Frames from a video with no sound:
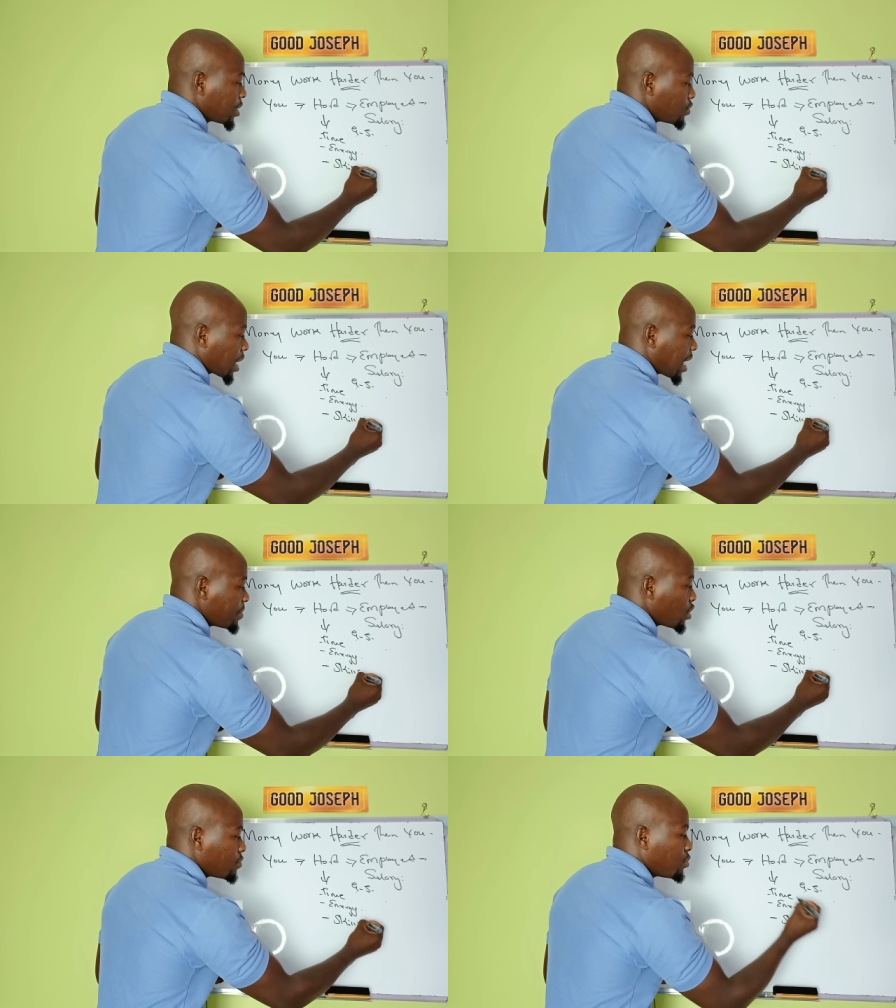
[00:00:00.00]
You're
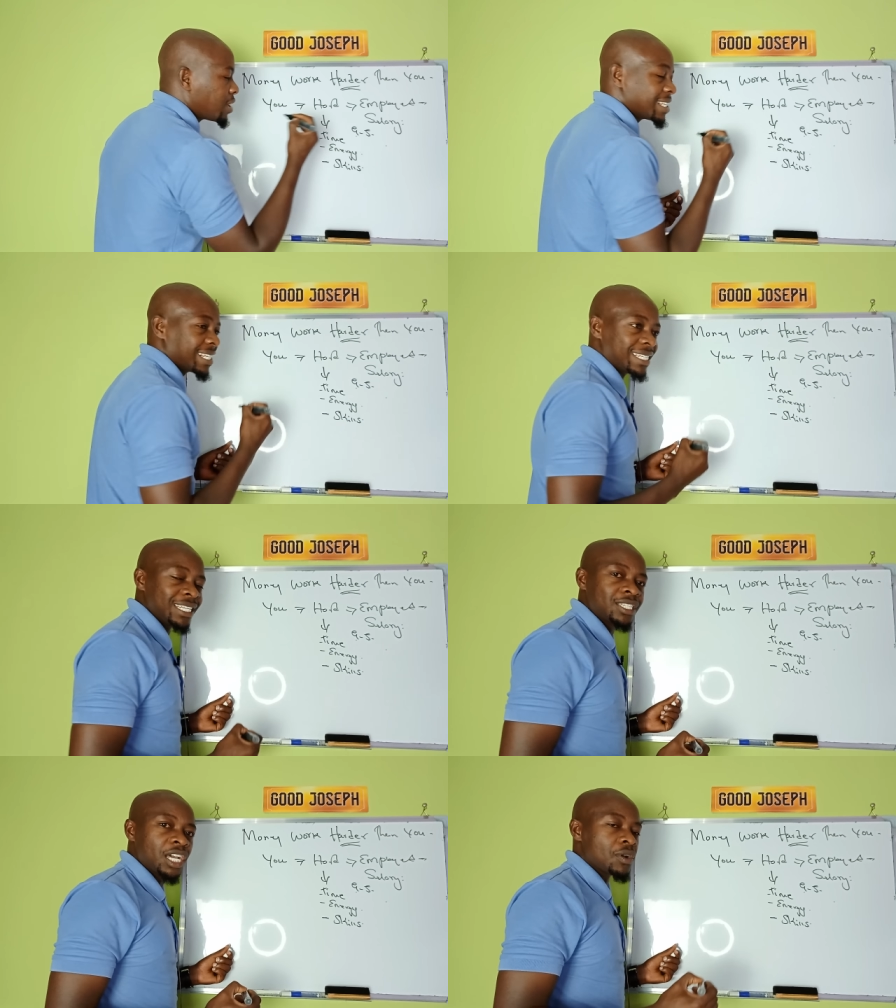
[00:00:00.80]
coming on board as a
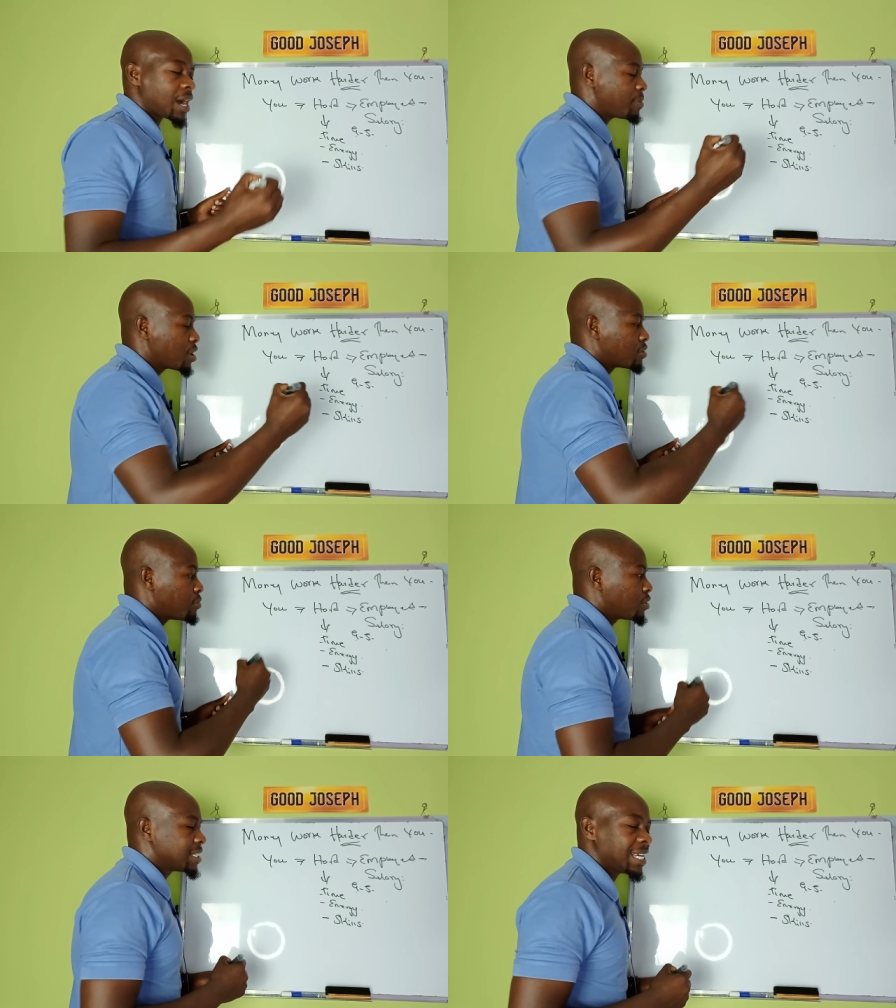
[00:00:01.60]
teacher, you're coming on
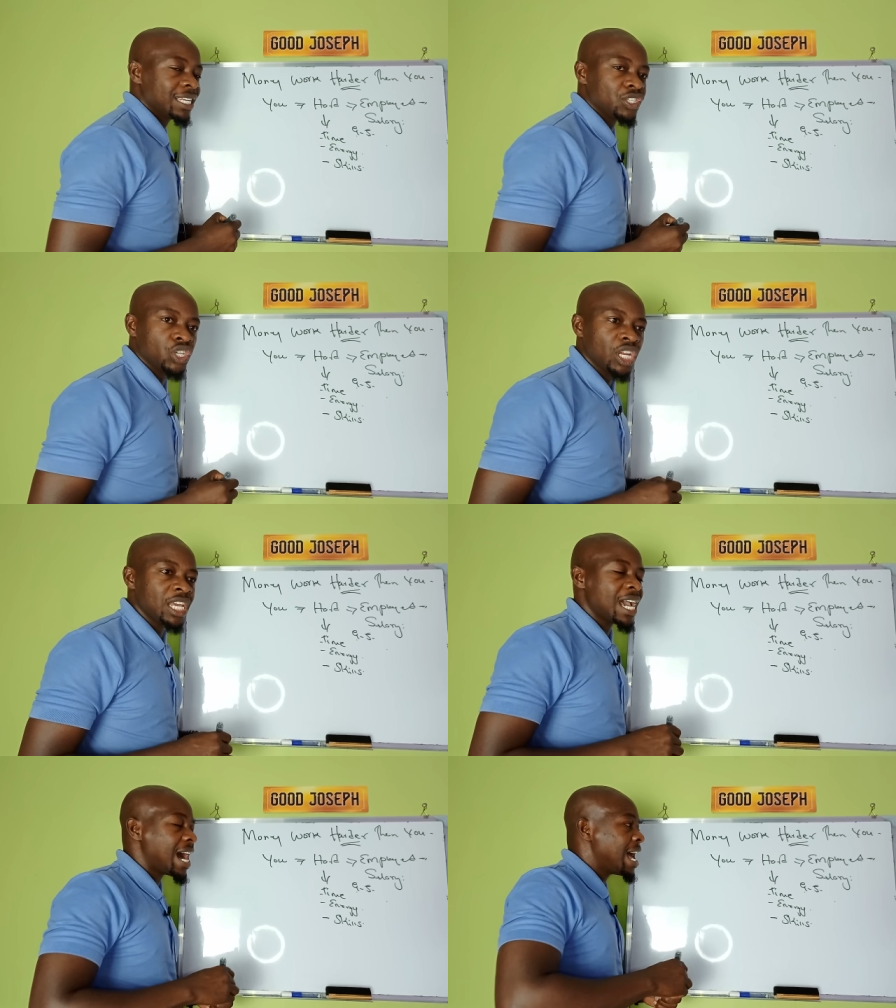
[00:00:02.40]
board as an
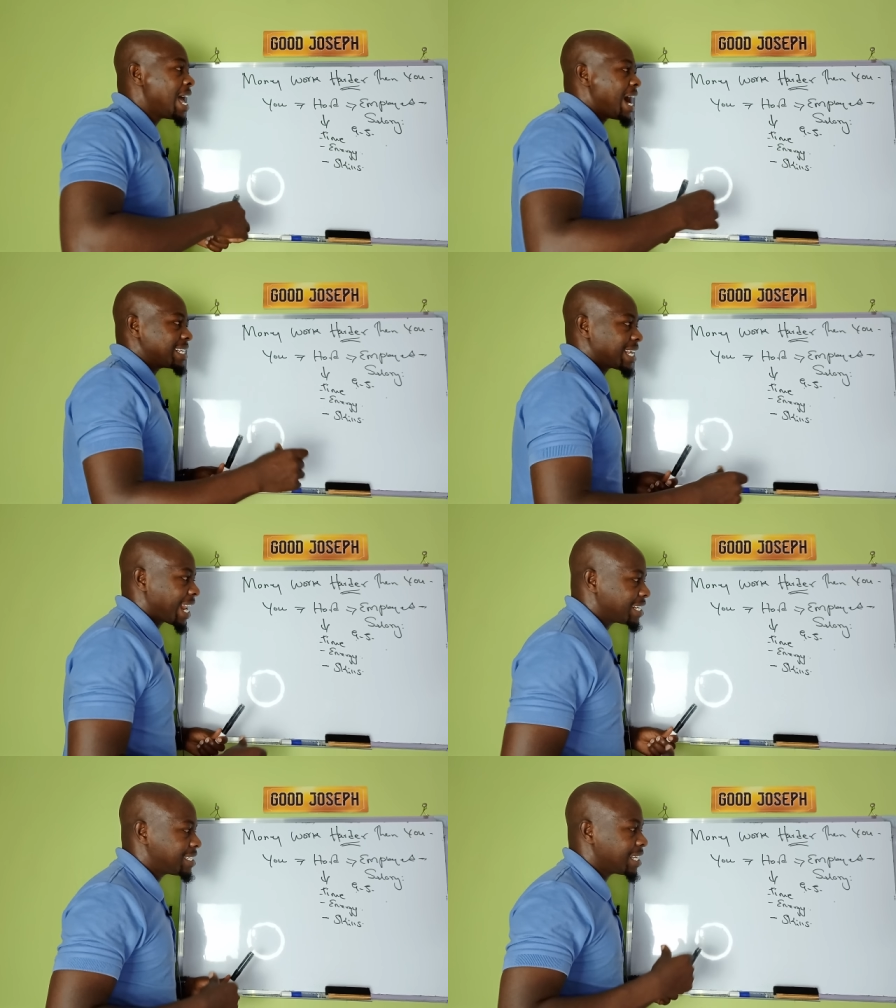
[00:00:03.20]
engineer, as an
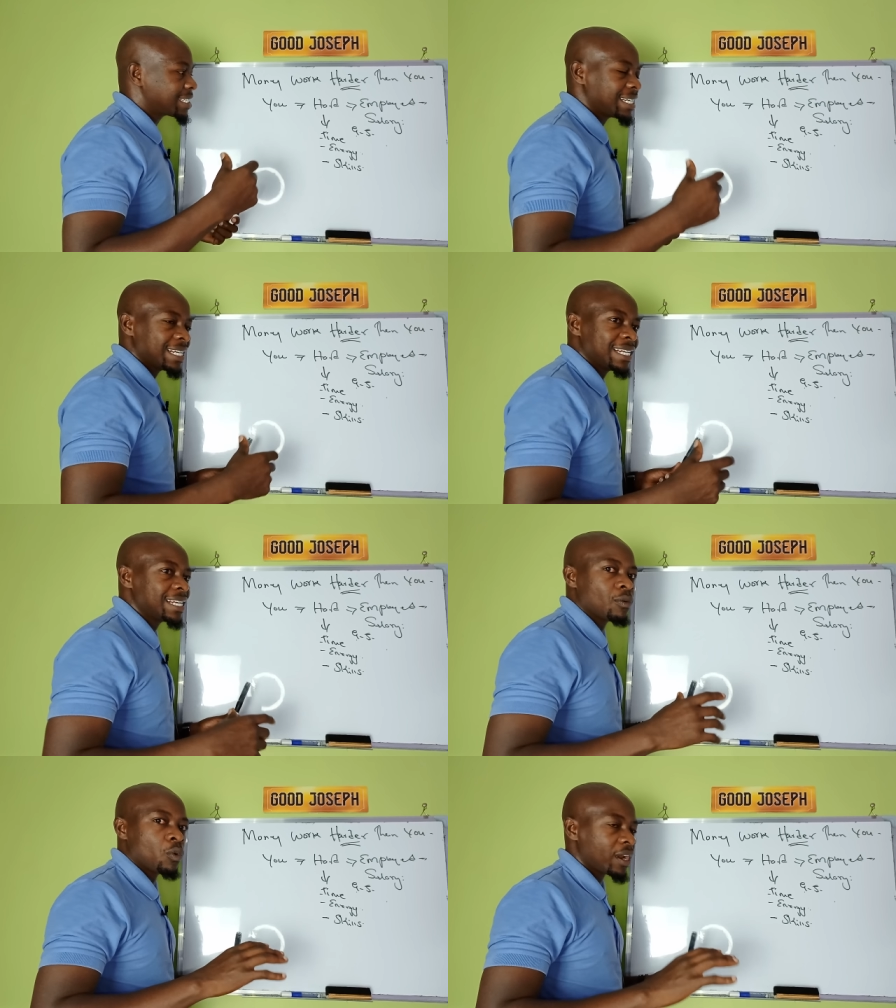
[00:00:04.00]
architect,
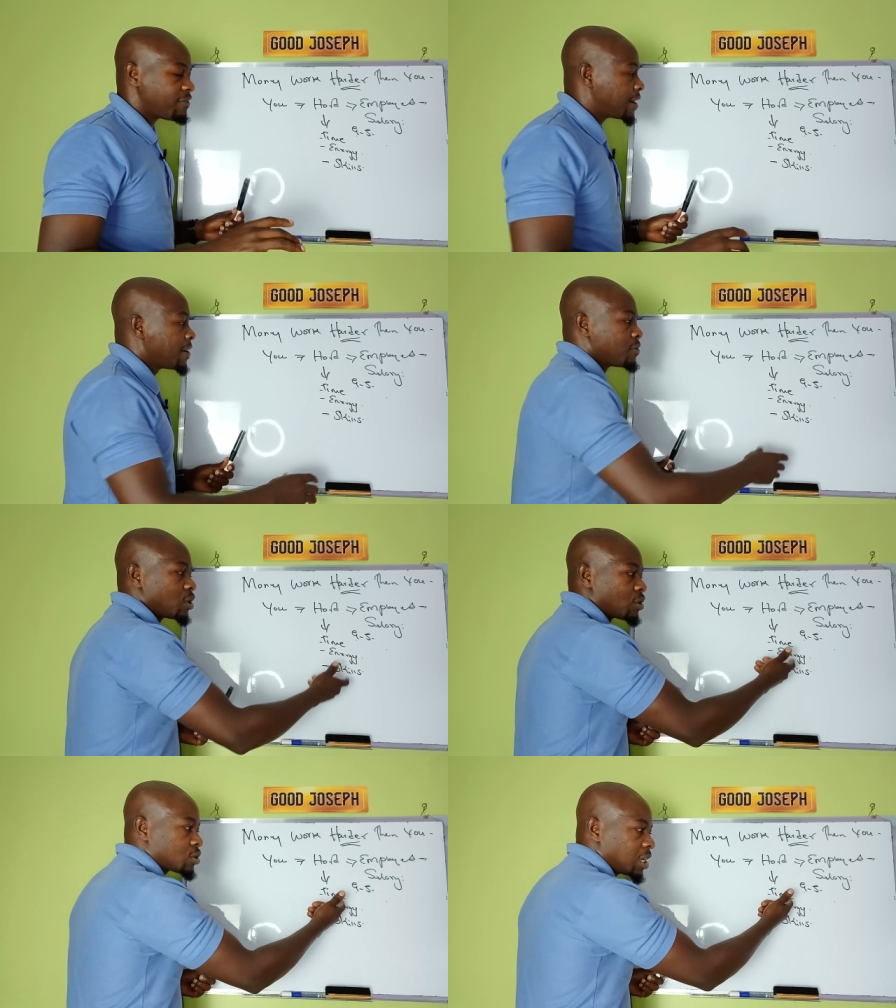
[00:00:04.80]
whatever.
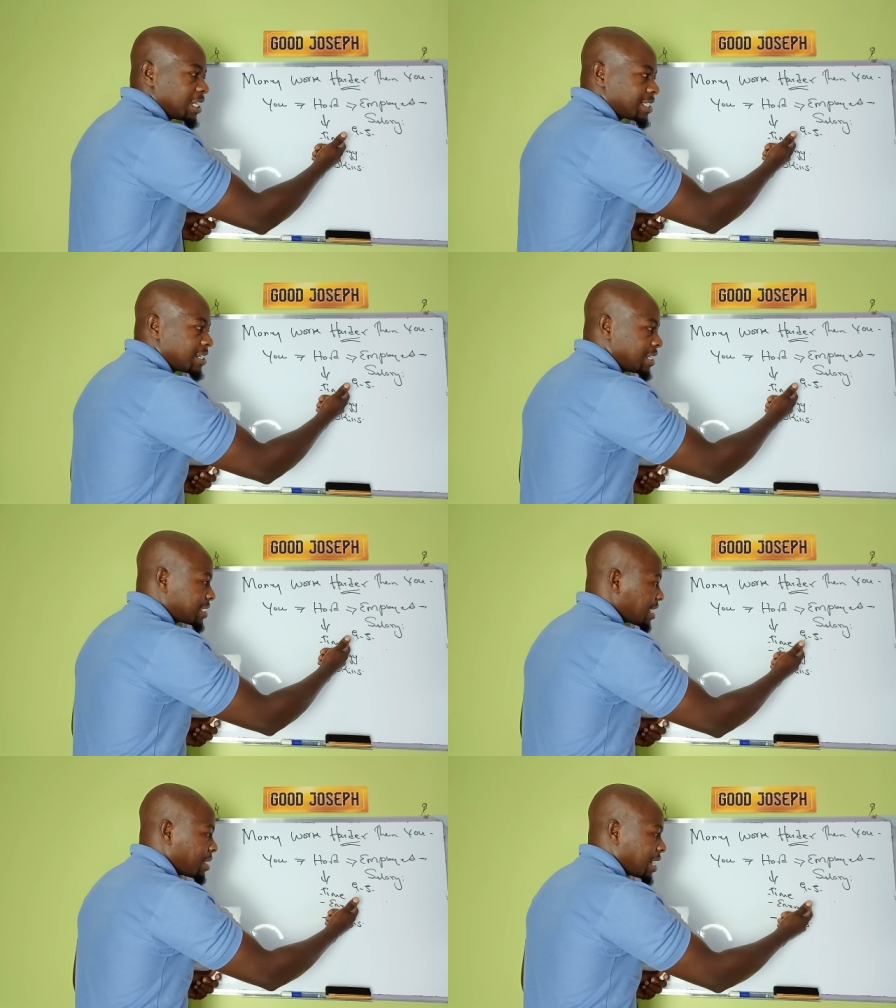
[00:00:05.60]
You're not only trading
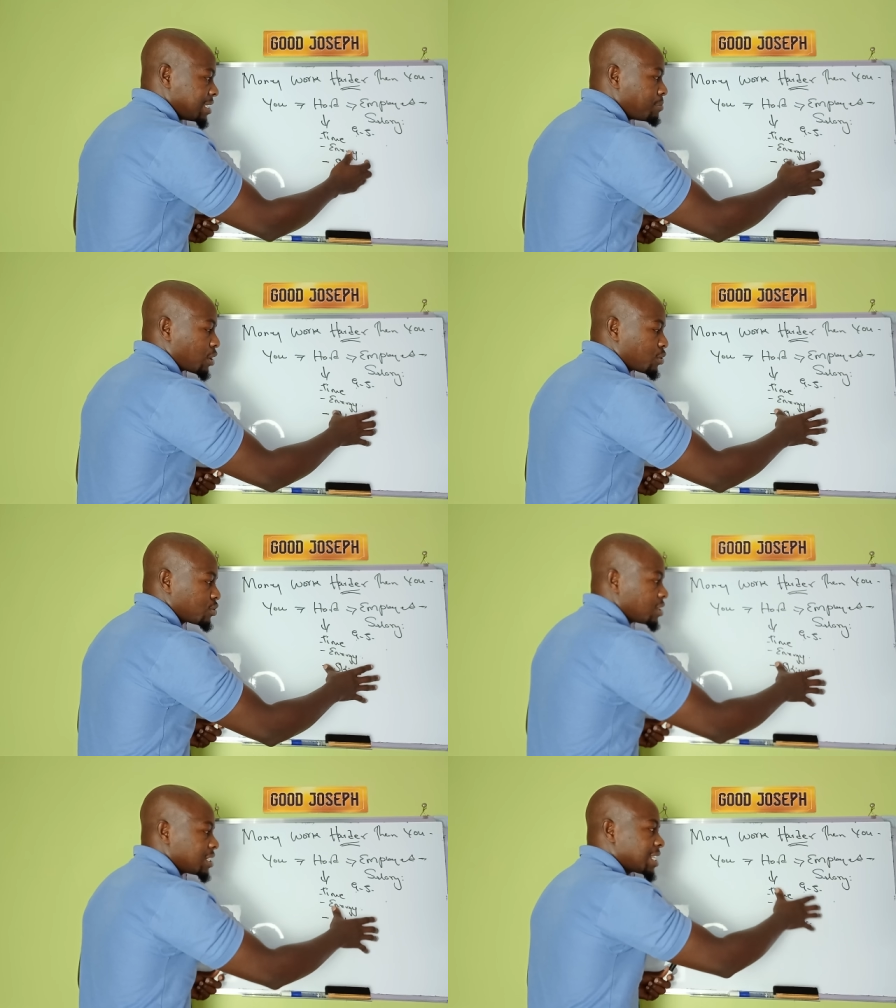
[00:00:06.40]
time, energy, but
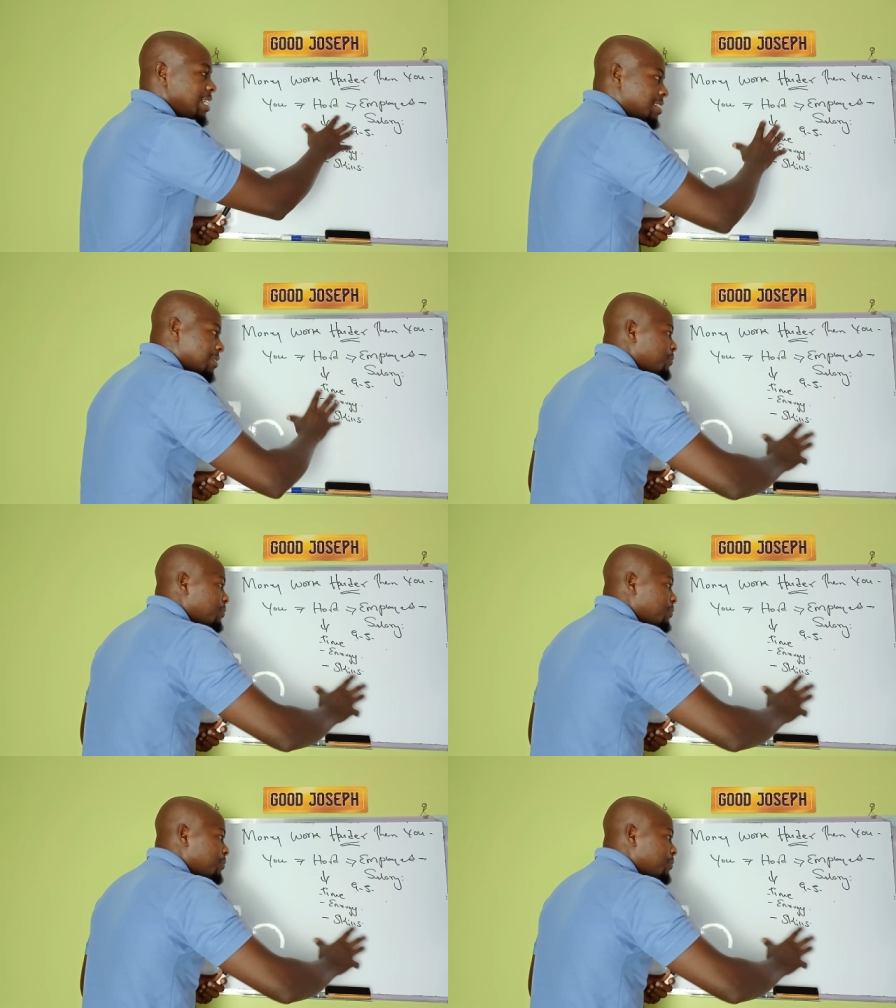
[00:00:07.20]
also the skills.